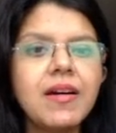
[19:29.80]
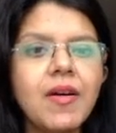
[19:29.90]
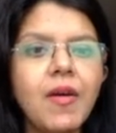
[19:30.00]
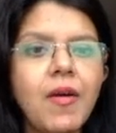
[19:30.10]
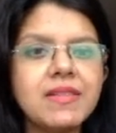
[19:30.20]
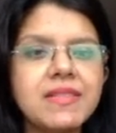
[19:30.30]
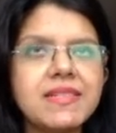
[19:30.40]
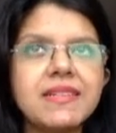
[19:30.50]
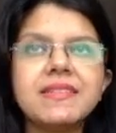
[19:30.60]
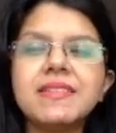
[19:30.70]

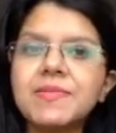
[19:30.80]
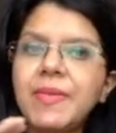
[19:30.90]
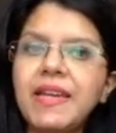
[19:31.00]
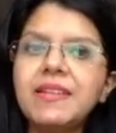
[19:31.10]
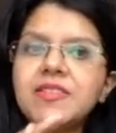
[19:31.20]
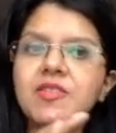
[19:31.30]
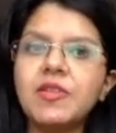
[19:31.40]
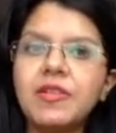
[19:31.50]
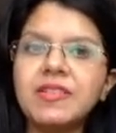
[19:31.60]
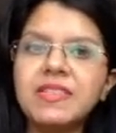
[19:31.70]
constant. The speed is
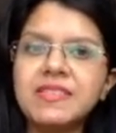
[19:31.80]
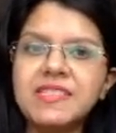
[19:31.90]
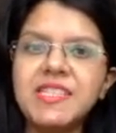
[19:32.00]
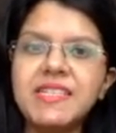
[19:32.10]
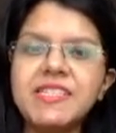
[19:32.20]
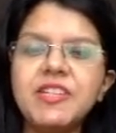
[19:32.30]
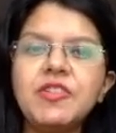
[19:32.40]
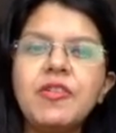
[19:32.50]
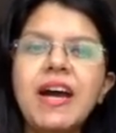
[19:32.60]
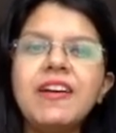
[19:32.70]
not changing.
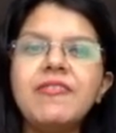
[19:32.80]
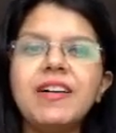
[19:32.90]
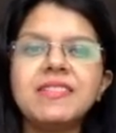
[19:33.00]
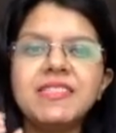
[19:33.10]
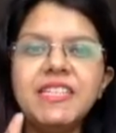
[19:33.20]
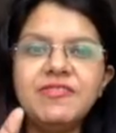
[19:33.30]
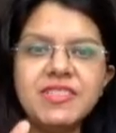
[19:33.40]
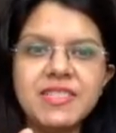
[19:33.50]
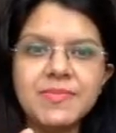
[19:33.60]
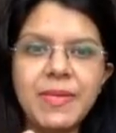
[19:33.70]
You have achieved
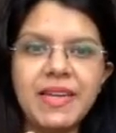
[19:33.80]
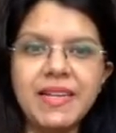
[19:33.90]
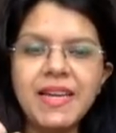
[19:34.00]
a speed